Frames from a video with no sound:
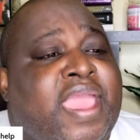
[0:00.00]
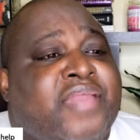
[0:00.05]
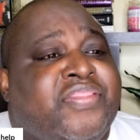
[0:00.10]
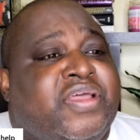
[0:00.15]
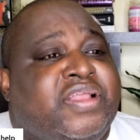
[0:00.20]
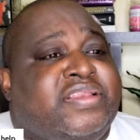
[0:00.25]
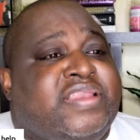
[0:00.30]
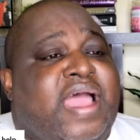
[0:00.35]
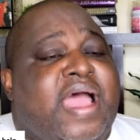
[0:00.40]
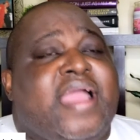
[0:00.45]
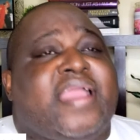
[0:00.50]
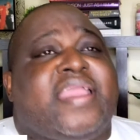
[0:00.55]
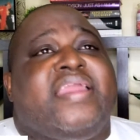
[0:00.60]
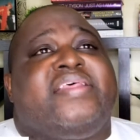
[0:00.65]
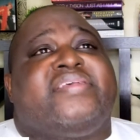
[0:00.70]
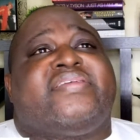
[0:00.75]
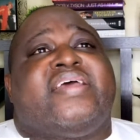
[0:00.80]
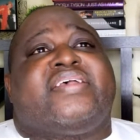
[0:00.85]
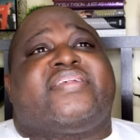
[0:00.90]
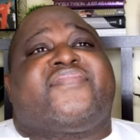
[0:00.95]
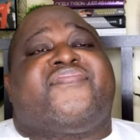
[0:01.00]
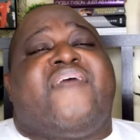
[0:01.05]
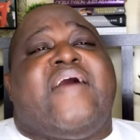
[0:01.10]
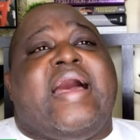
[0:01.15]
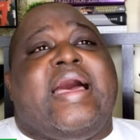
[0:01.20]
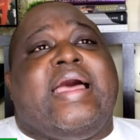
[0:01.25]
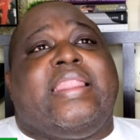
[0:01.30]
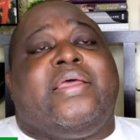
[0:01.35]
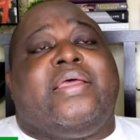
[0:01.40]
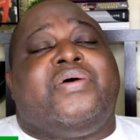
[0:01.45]
and the docket is as
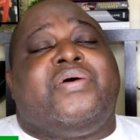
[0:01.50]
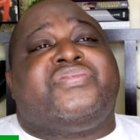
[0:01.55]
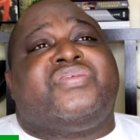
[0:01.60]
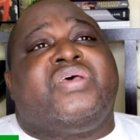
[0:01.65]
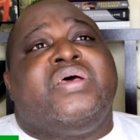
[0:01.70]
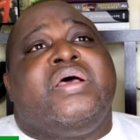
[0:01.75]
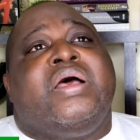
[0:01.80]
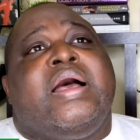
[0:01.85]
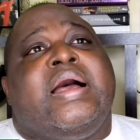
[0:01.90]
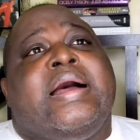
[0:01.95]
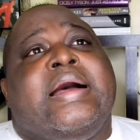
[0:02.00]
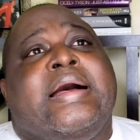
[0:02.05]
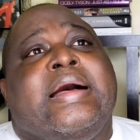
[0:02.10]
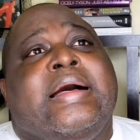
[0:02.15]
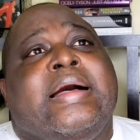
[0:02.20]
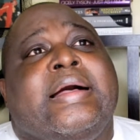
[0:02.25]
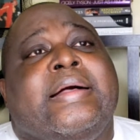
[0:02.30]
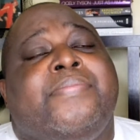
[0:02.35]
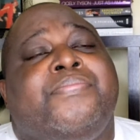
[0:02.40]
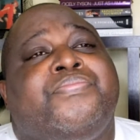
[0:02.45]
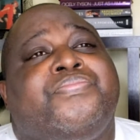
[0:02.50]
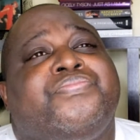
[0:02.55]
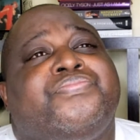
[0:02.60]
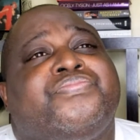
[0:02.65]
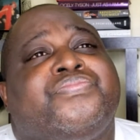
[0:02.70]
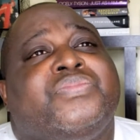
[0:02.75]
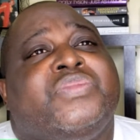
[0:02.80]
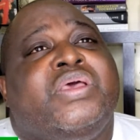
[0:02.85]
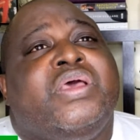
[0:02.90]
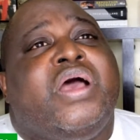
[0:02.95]
follows.
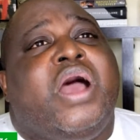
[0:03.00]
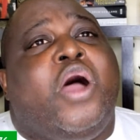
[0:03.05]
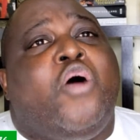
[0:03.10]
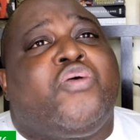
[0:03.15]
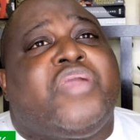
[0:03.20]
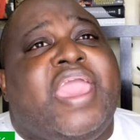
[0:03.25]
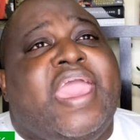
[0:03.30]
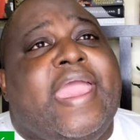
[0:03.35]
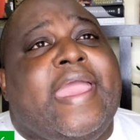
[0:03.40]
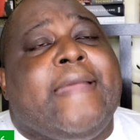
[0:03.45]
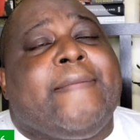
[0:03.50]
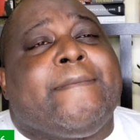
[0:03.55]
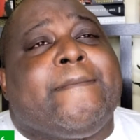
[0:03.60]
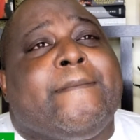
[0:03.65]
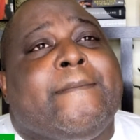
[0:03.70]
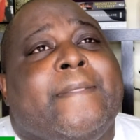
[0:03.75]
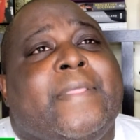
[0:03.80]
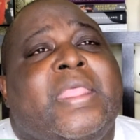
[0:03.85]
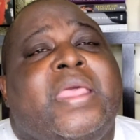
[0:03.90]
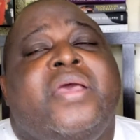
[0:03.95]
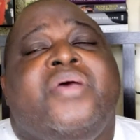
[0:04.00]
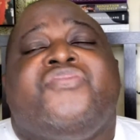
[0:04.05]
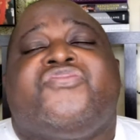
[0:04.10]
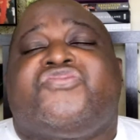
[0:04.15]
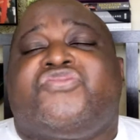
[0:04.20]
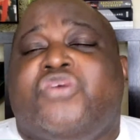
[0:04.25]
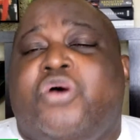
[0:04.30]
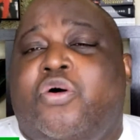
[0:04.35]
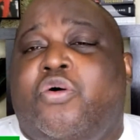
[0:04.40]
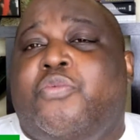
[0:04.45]
Okay,
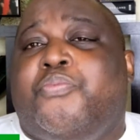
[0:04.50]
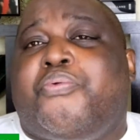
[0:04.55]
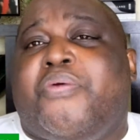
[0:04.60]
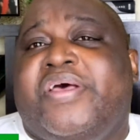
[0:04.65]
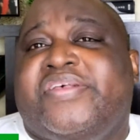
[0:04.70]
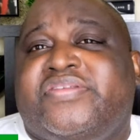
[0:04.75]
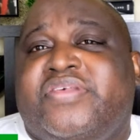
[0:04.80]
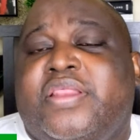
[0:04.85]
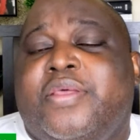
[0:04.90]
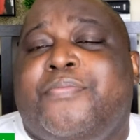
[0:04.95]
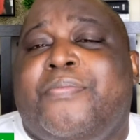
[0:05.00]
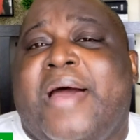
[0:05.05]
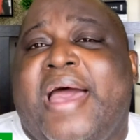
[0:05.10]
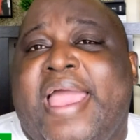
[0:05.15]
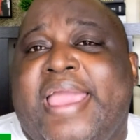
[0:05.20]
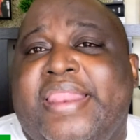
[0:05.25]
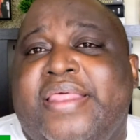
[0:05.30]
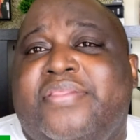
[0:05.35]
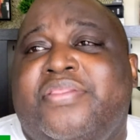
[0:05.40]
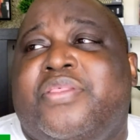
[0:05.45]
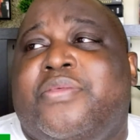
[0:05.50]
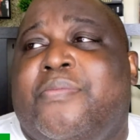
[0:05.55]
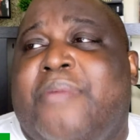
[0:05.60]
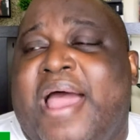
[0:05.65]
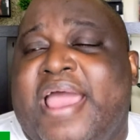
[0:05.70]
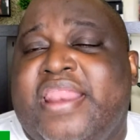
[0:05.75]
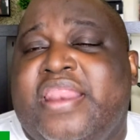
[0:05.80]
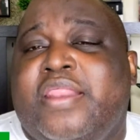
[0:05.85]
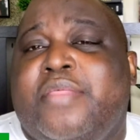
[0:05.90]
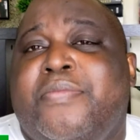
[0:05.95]
so President Biden and the
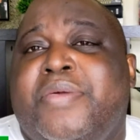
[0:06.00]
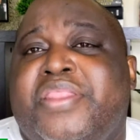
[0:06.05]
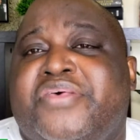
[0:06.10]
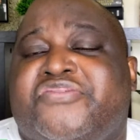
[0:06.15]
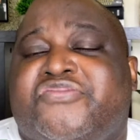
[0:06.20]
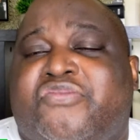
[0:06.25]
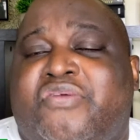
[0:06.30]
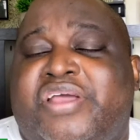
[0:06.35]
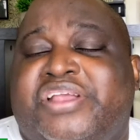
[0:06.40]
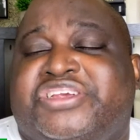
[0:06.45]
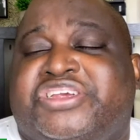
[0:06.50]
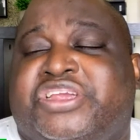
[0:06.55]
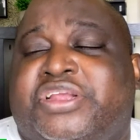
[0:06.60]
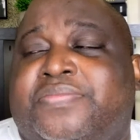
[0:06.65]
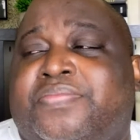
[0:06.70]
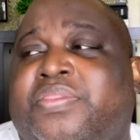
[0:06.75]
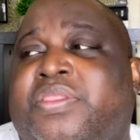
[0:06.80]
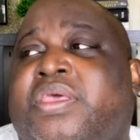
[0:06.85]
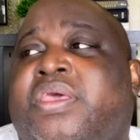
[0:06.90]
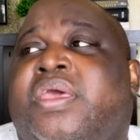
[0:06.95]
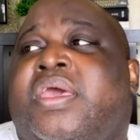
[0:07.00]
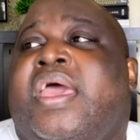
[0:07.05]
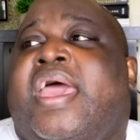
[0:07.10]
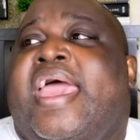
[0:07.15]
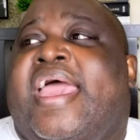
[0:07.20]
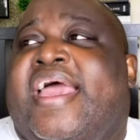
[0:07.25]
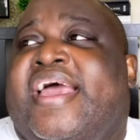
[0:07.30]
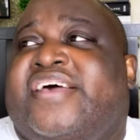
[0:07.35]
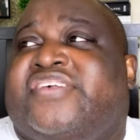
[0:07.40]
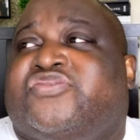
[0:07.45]
Biden administration
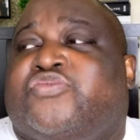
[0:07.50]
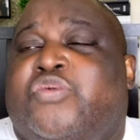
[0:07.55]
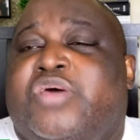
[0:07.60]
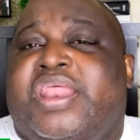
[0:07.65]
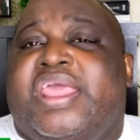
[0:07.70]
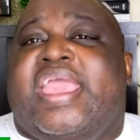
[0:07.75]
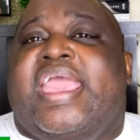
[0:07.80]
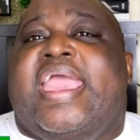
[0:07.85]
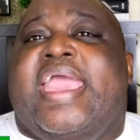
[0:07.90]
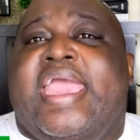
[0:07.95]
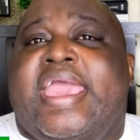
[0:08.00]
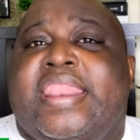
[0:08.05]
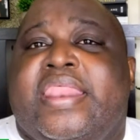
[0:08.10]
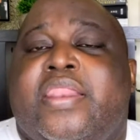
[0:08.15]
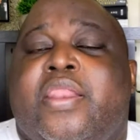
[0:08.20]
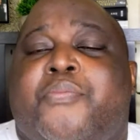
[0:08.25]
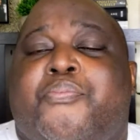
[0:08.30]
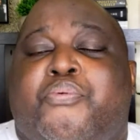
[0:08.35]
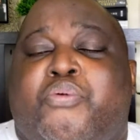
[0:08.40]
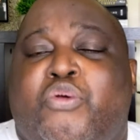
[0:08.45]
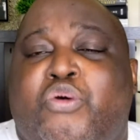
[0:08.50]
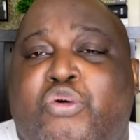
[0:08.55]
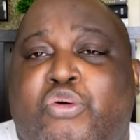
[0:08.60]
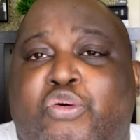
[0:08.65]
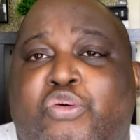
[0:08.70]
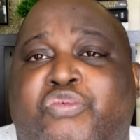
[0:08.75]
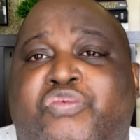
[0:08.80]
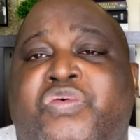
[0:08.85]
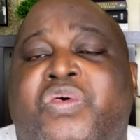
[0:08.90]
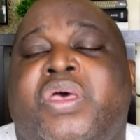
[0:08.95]
has went ahead and
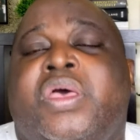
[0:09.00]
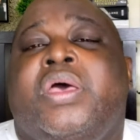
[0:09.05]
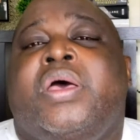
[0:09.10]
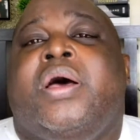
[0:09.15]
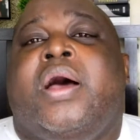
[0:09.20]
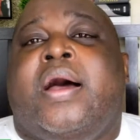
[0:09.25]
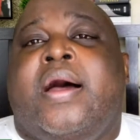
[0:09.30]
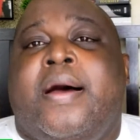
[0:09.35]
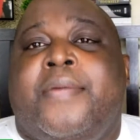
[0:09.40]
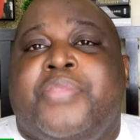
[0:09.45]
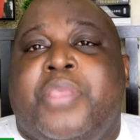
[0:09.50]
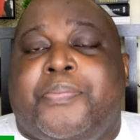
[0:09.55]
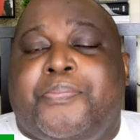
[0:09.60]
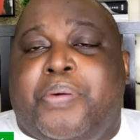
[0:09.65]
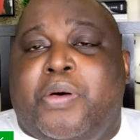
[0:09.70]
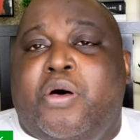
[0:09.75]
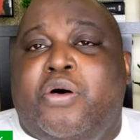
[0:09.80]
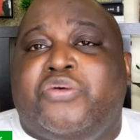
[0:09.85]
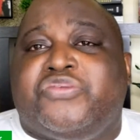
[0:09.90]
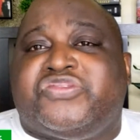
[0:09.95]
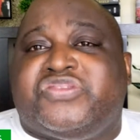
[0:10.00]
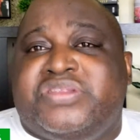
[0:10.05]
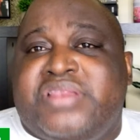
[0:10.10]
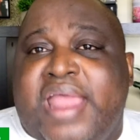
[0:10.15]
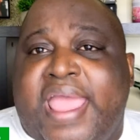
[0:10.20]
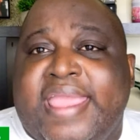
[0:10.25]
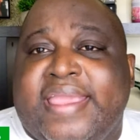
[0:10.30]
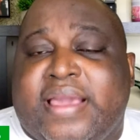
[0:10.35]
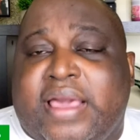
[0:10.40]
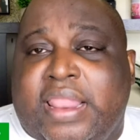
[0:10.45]
approved the Post
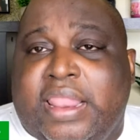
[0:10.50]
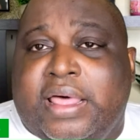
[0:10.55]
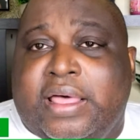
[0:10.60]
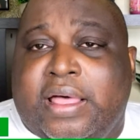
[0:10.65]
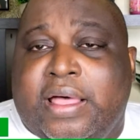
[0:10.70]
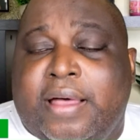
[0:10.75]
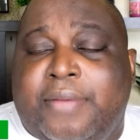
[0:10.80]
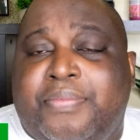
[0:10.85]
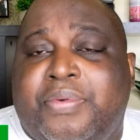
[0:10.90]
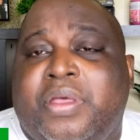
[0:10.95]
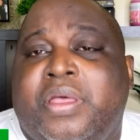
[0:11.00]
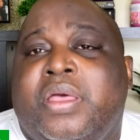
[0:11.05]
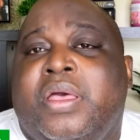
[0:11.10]
nightclub